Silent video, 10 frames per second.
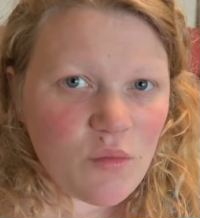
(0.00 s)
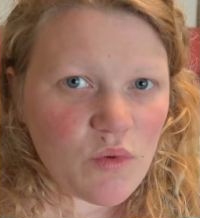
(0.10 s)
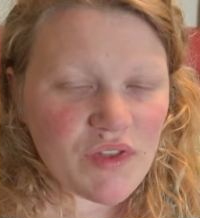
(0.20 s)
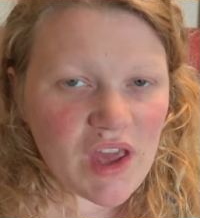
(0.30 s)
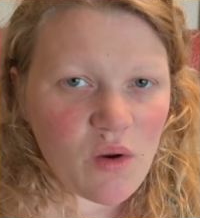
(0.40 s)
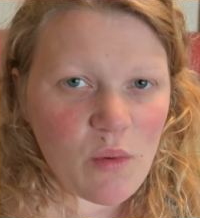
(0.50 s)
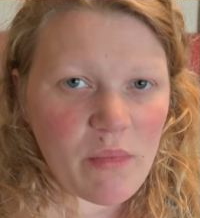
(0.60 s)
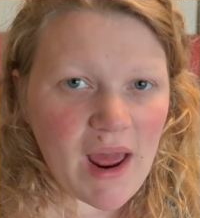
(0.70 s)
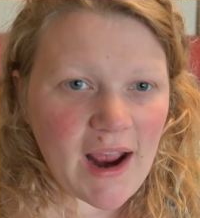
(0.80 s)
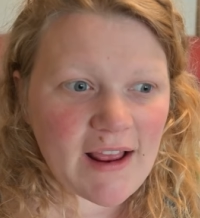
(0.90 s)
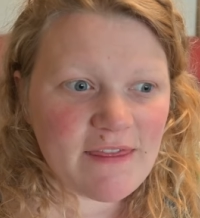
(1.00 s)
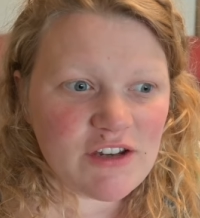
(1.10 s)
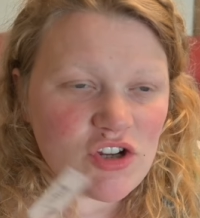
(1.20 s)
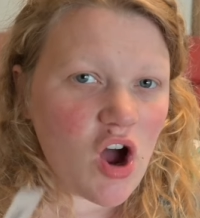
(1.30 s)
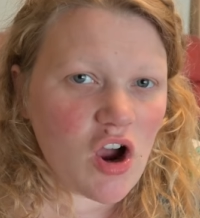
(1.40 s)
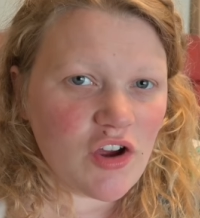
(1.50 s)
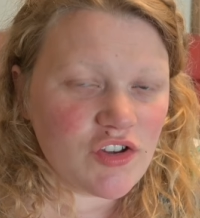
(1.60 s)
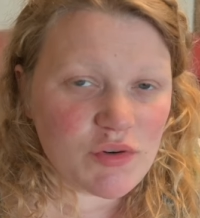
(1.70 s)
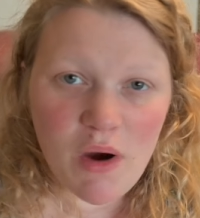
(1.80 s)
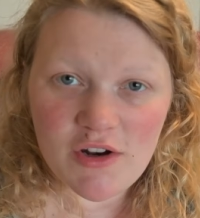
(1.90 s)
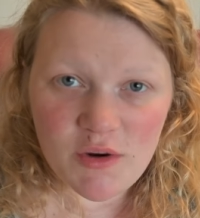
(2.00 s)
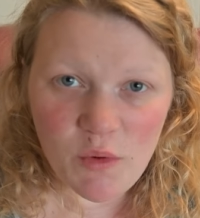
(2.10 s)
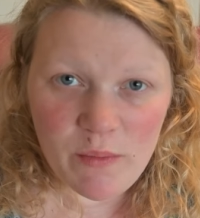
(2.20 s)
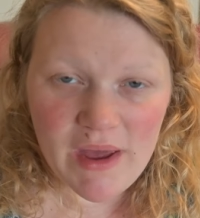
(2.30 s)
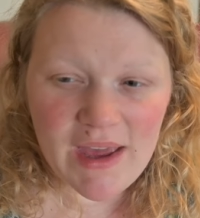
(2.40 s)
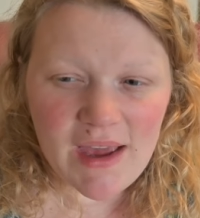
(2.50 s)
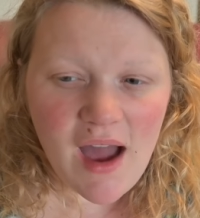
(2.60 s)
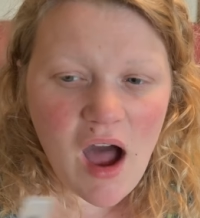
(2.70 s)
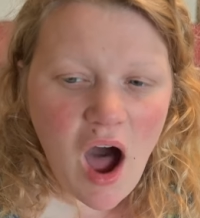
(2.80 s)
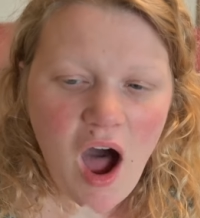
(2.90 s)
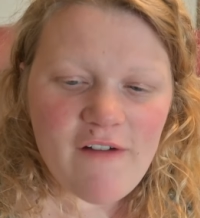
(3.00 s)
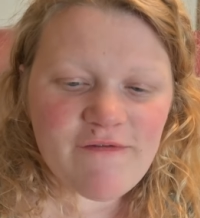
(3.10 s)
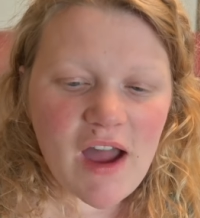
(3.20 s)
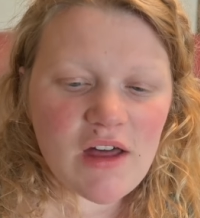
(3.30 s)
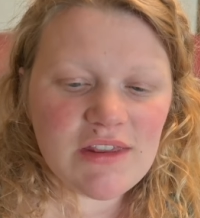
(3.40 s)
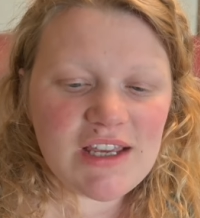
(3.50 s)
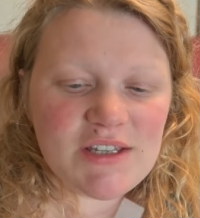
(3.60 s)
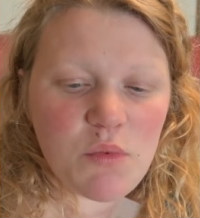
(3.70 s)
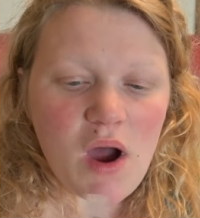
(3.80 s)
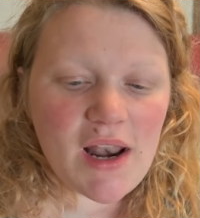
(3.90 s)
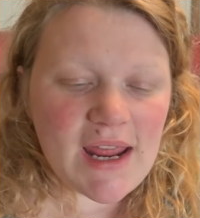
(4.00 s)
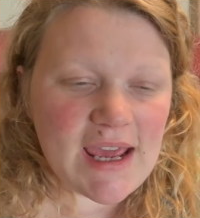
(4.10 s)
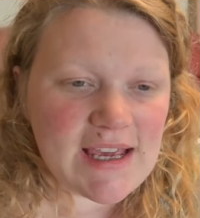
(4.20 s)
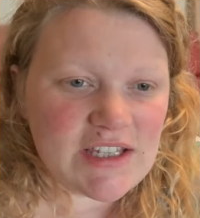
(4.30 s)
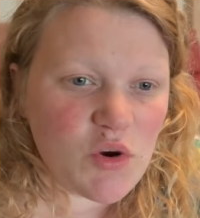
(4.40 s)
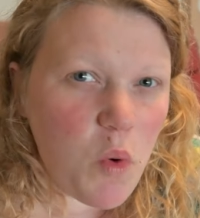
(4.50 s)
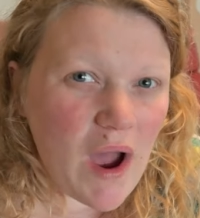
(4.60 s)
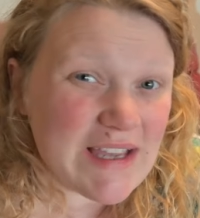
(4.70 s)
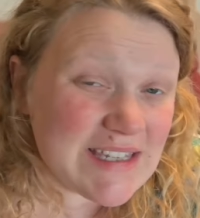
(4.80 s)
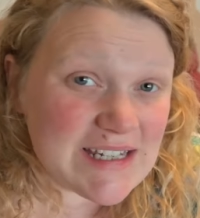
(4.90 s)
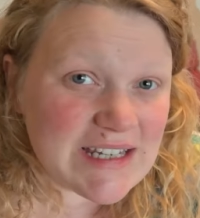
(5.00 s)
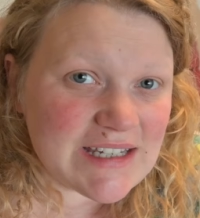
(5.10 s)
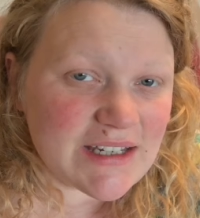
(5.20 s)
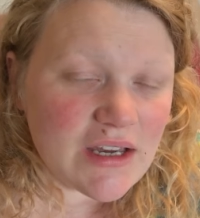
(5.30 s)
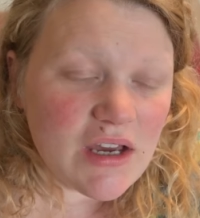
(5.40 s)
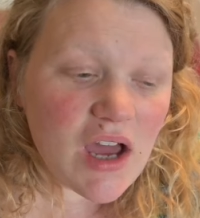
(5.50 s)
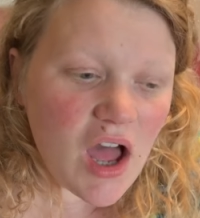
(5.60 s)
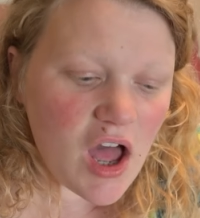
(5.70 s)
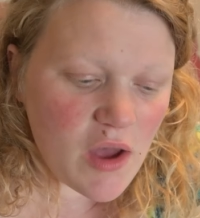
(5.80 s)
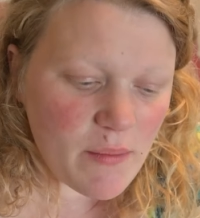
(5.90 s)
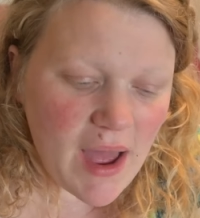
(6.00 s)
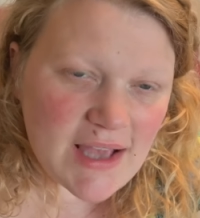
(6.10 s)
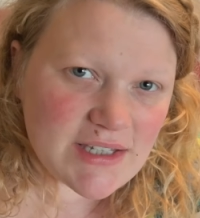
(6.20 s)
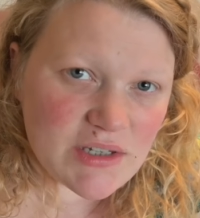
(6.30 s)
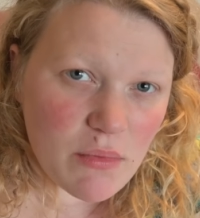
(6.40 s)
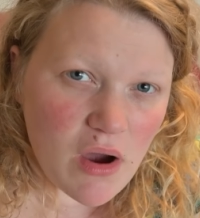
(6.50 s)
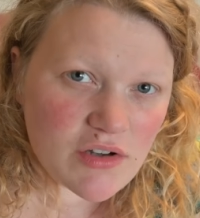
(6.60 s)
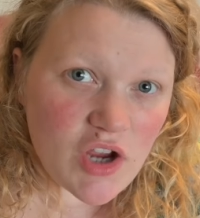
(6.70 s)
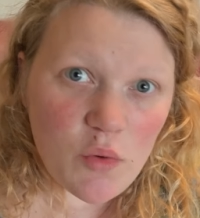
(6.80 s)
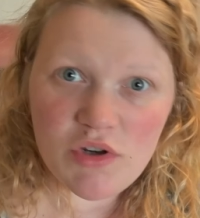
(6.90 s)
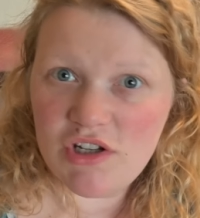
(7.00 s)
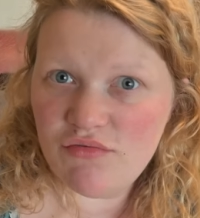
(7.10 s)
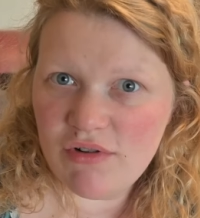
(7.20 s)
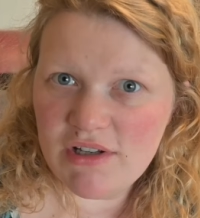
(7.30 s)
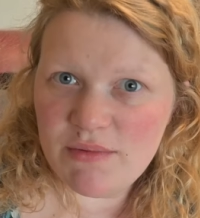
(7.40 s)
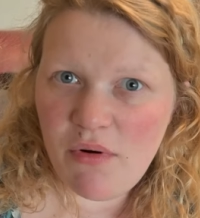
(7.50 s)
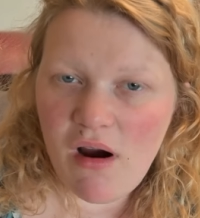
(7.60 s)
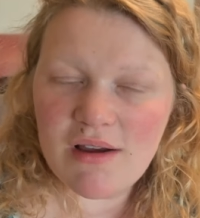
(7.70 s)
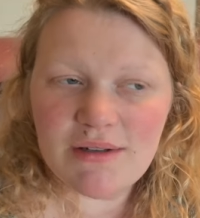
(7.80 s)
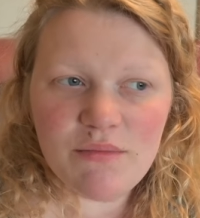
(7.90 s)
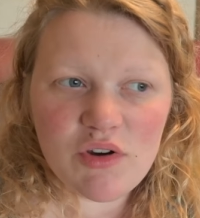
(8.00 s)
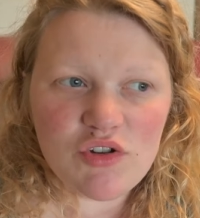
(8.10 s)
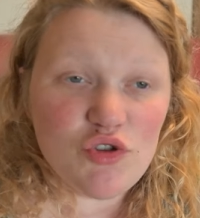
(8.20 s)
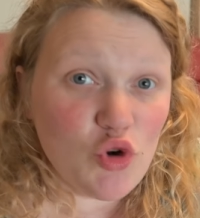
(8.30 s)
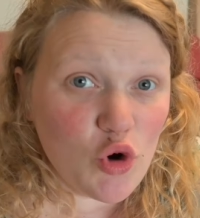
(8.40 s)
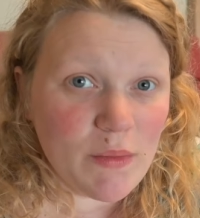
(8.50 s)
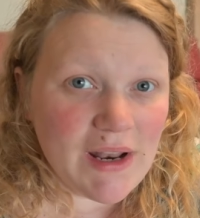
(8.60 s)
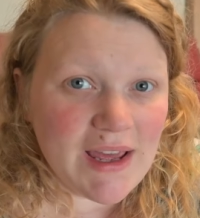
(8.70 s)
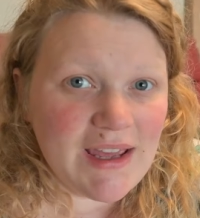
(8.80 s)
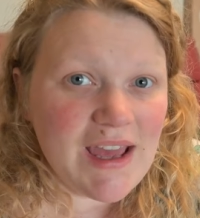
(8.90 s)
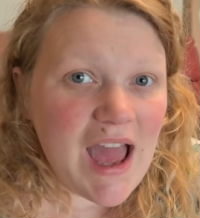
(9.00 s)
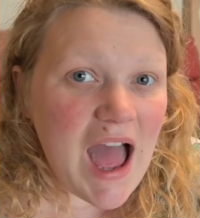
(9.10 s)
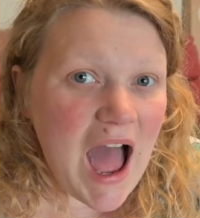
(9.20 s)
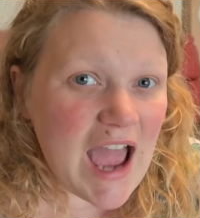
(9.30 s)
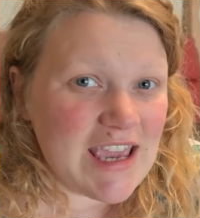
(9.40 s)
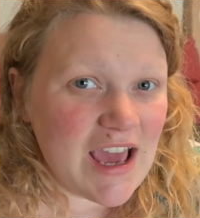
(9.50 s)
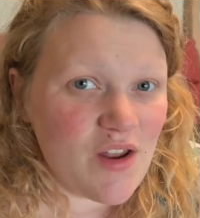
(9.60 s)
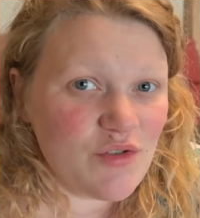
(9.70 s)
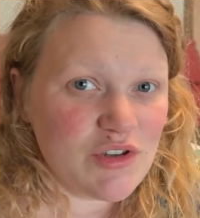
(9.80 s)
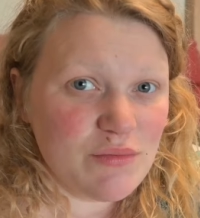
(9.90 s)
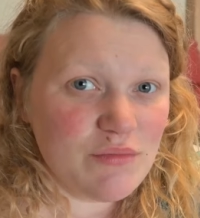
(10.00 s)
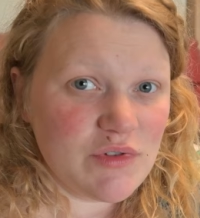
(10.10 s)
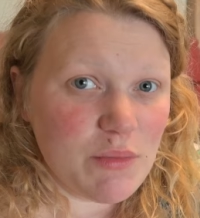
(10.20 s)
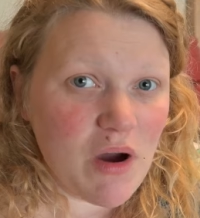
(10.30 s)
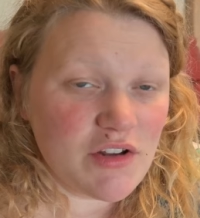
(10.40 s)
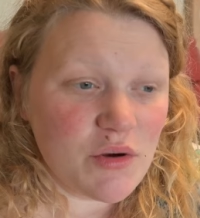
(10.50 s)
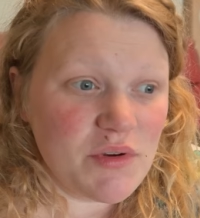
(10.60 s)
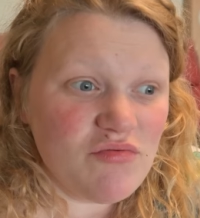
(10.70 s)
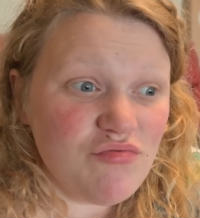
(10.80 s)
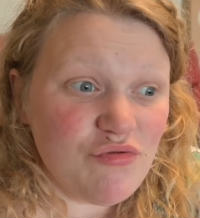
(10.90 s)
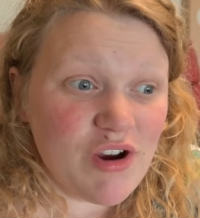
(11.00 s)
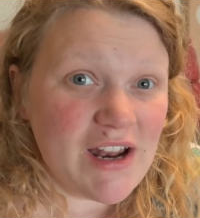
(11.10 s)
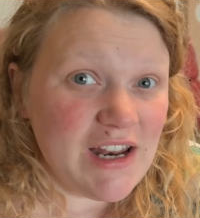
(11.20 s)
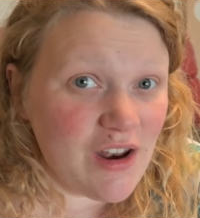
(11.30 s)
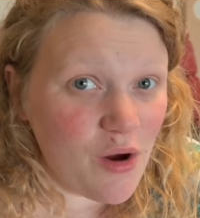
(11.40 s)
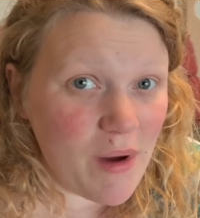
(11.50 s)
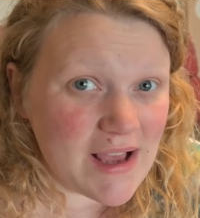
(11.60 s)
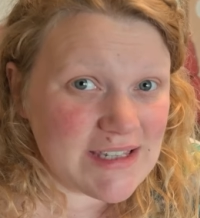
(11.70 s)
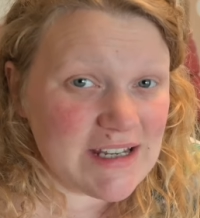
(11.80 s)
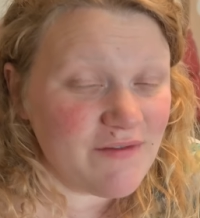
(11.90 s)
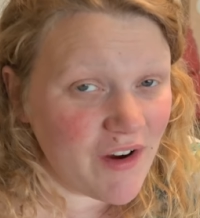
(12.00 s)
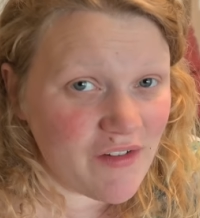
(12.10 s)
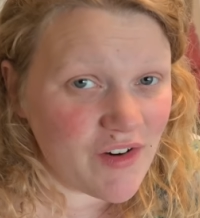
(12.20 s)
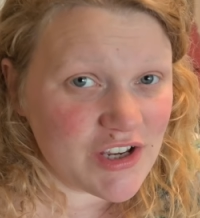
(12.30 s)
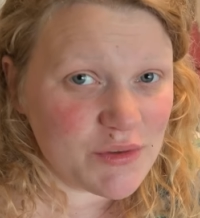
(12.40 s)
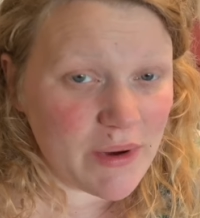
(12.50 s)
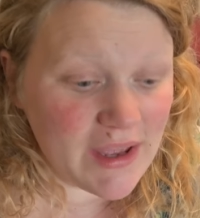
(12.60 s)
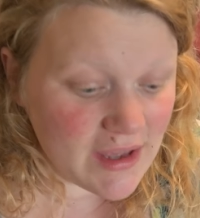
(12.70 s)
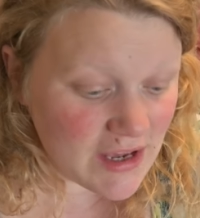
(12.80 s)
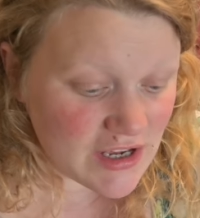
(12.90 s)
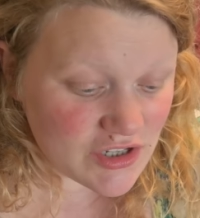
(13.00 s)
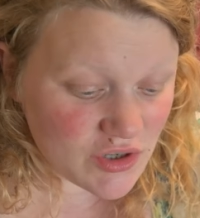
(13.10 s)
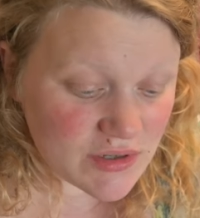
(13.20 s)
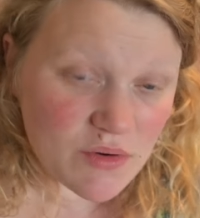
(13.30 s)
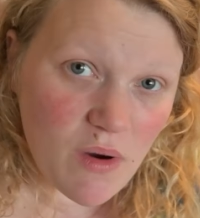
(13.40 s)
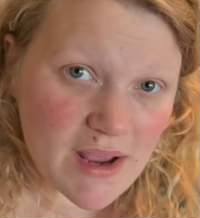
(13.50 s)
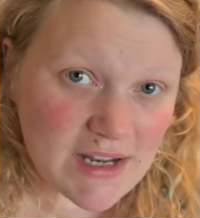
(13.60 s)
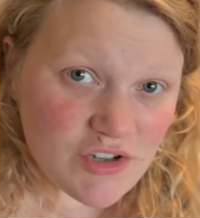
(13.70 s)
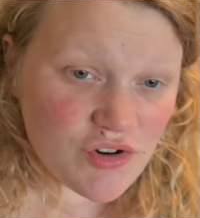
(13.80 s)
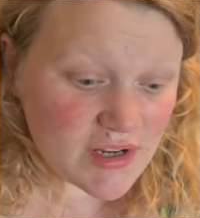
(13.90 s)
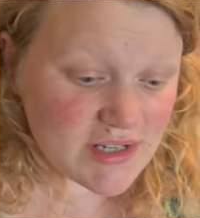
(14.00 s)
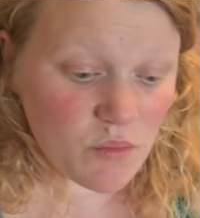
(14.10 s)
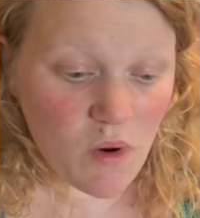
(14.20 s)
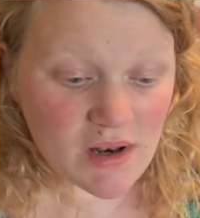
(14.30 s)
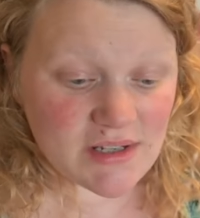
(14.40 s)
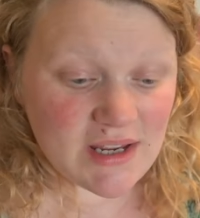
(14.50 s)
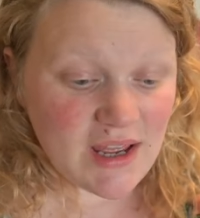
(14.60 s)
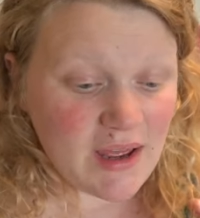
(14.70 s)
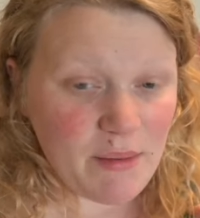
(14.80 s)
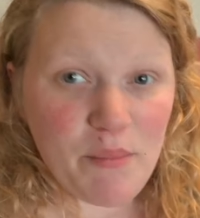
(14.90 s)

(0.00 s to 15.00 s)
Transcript: with the yellow and black, the darker the tomato will be. I found this one is quite acidic as a tomato, which is really surprising because normally a yellow tomato is really low acid, very, very sweet. So it's quite an interesting one to